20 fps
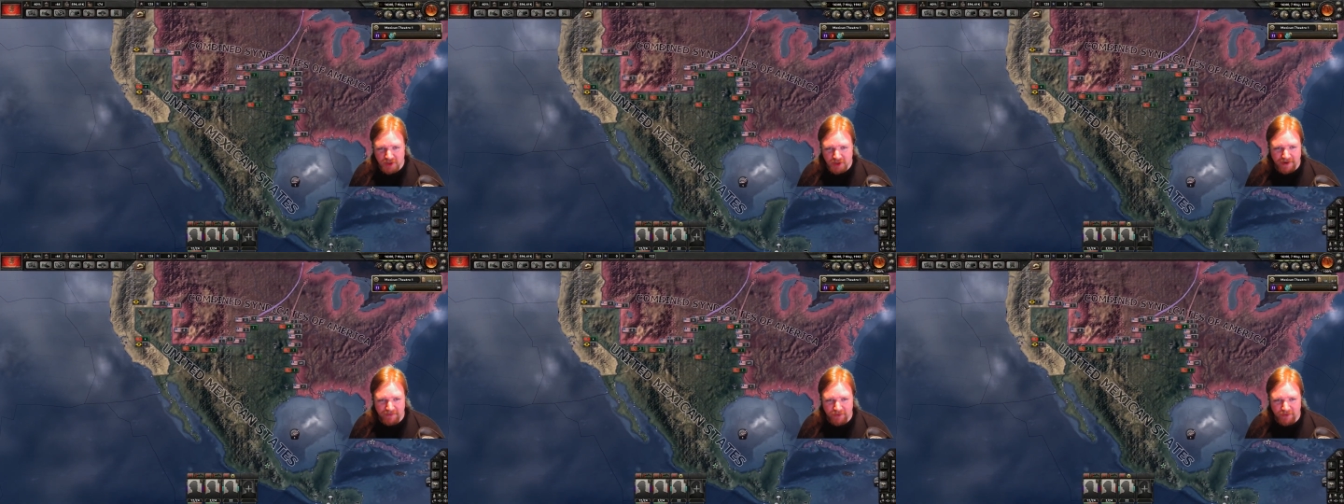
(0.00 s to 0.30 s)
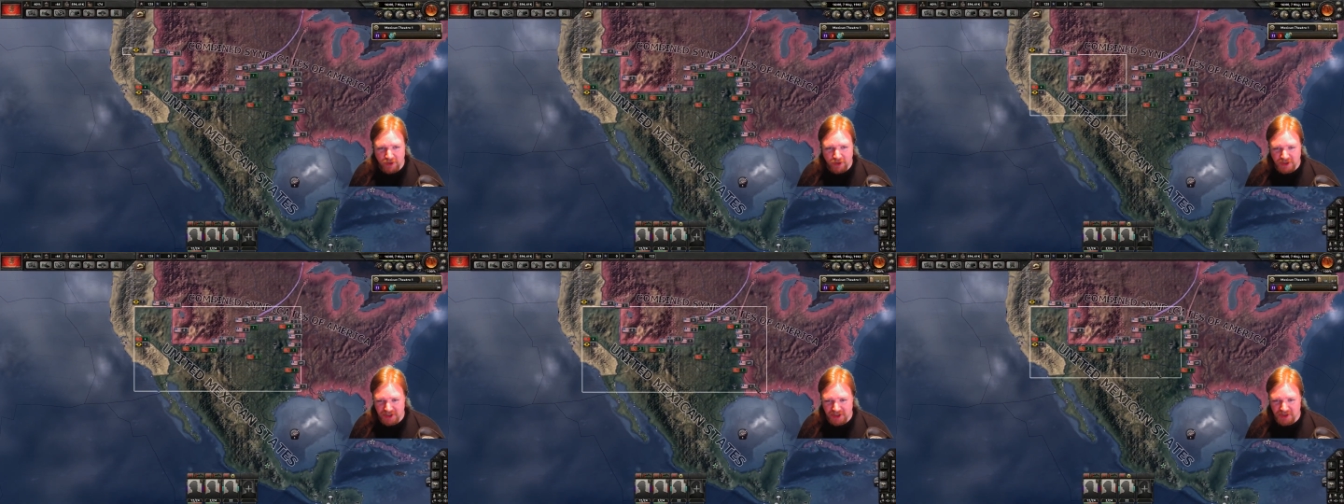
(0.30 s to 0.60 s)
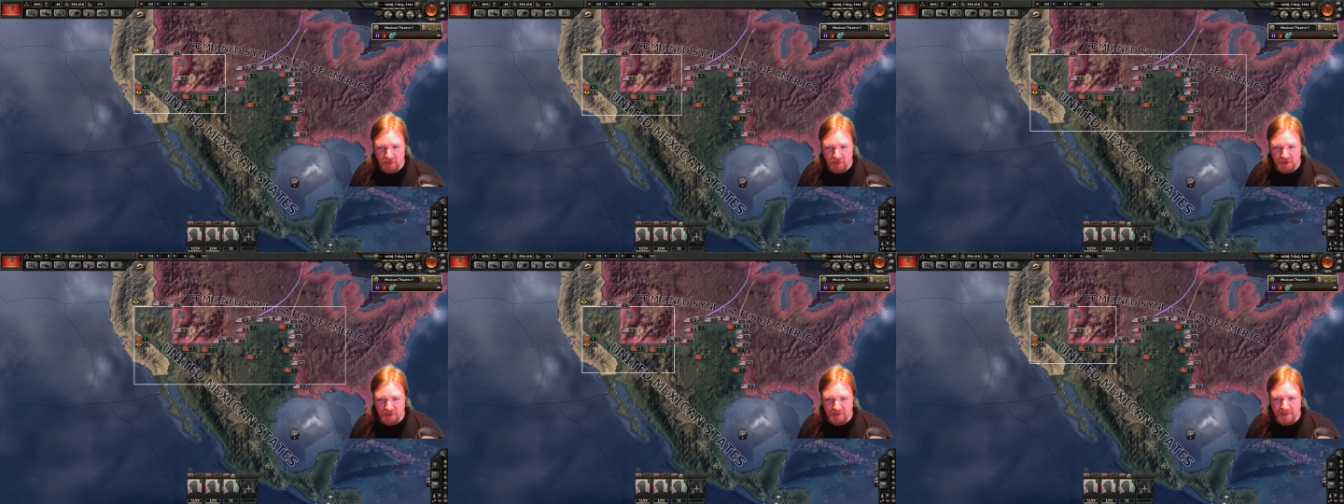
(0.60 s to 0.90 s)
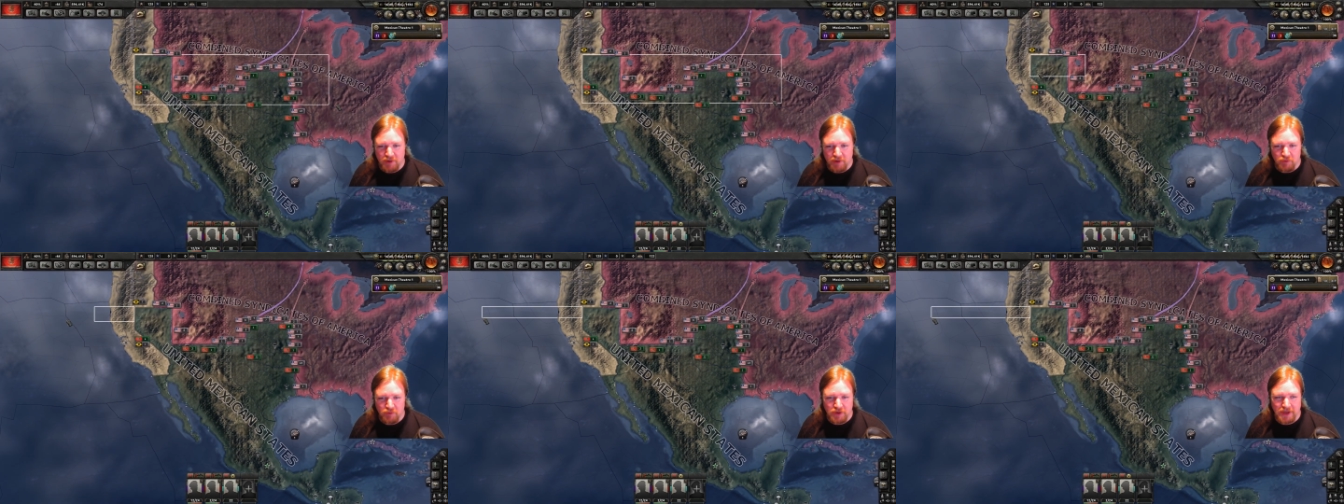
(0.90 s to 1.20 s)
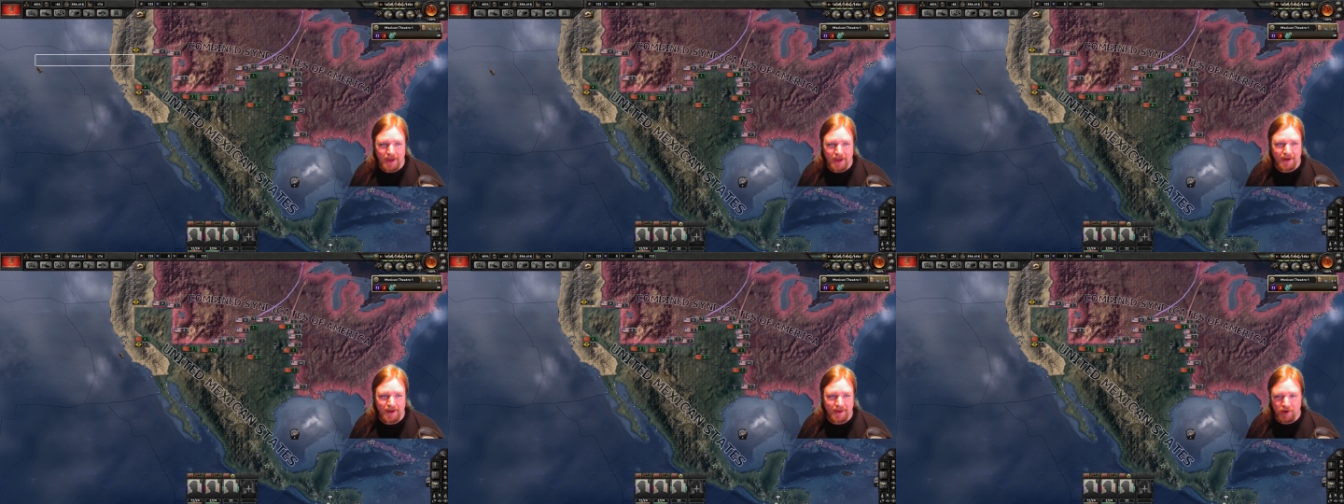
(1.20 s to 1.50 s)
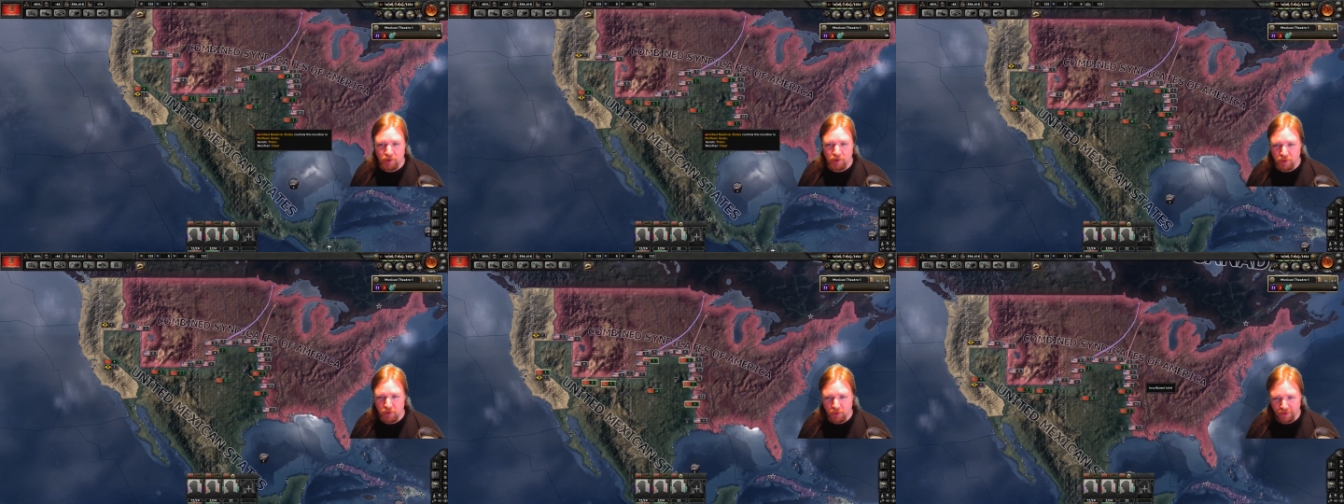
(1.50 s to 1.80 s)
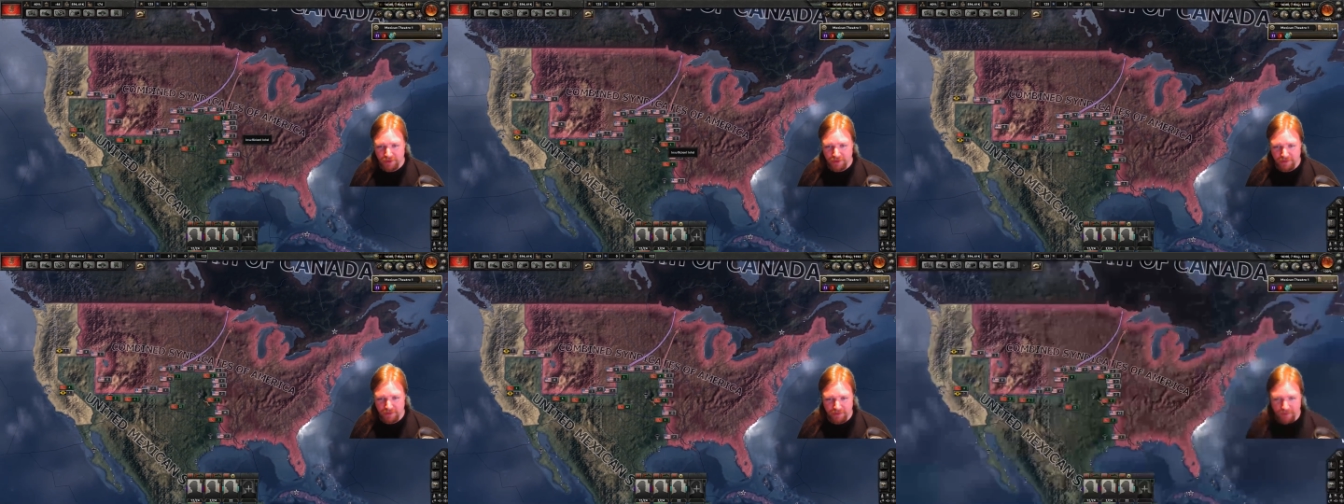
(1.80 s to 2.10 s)
of our focuses was about regaining our nor
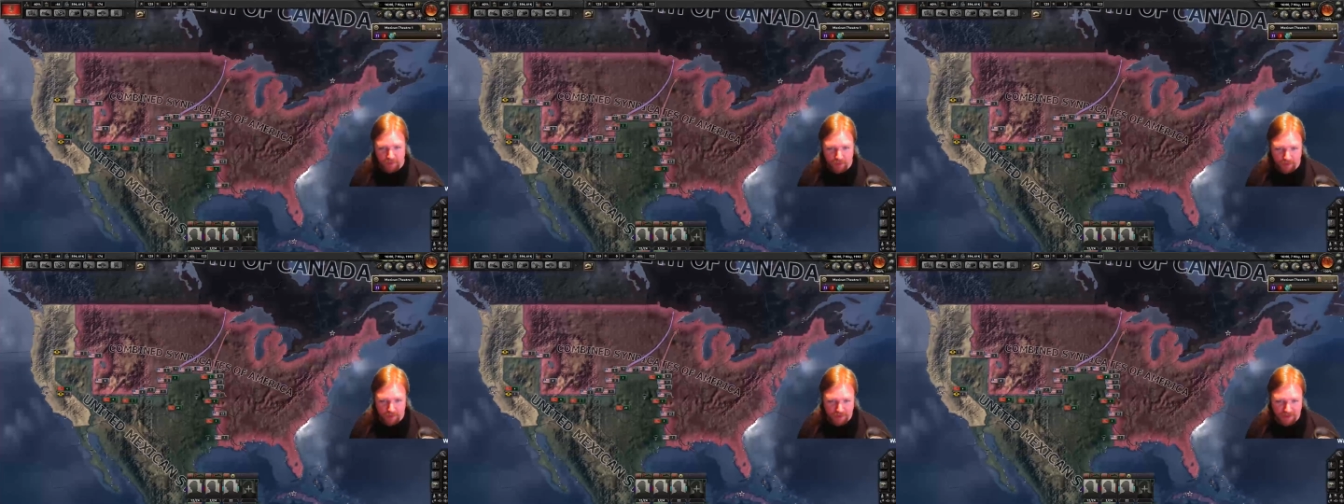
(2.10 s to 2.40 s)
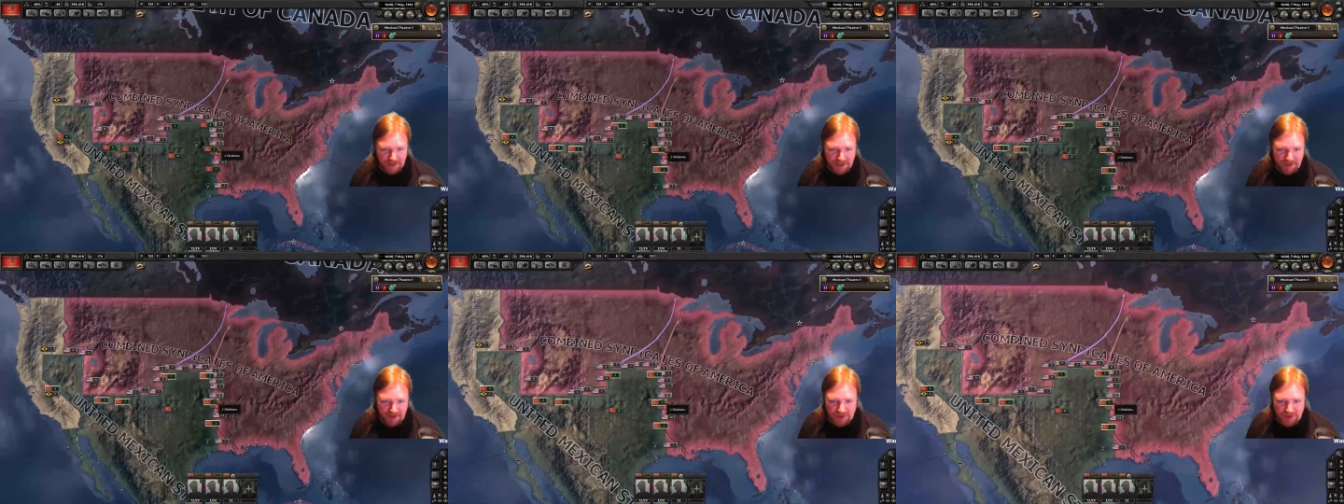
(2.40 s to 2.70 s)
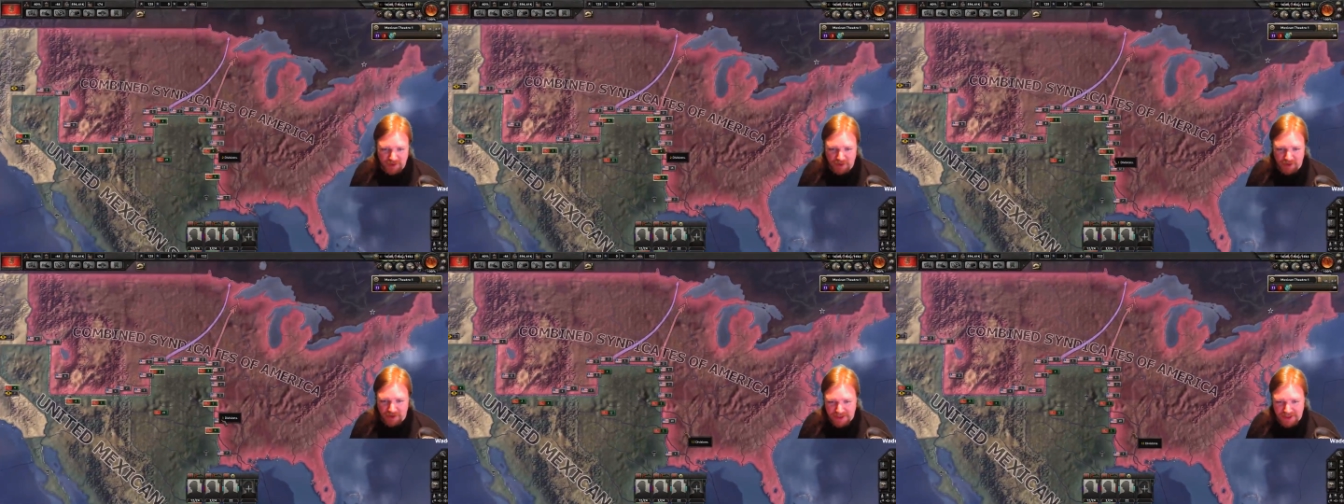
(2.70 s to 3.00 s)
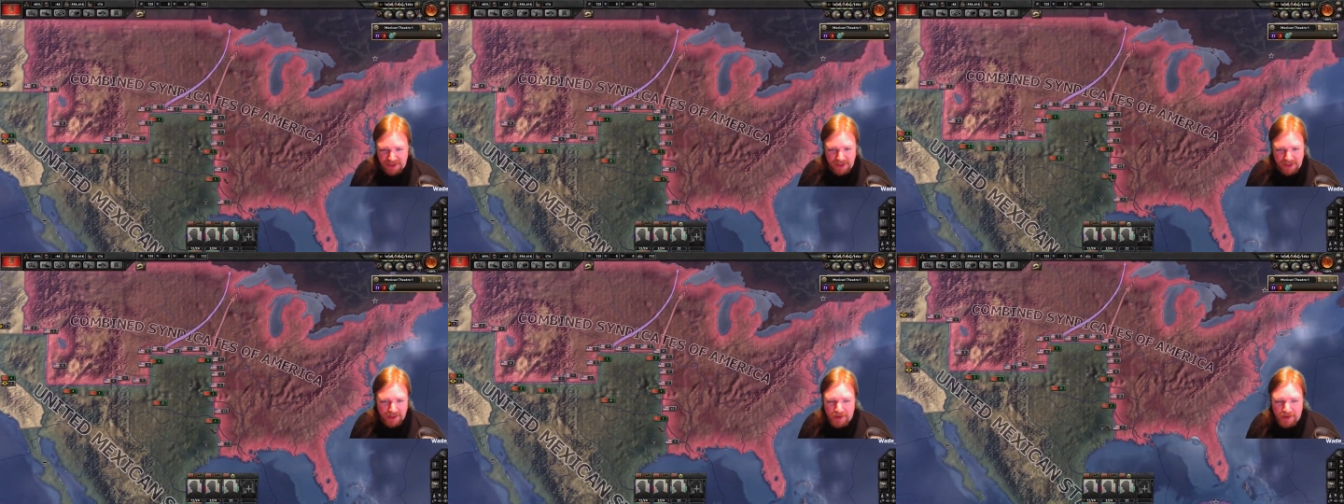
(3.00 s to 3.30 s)
northern territories,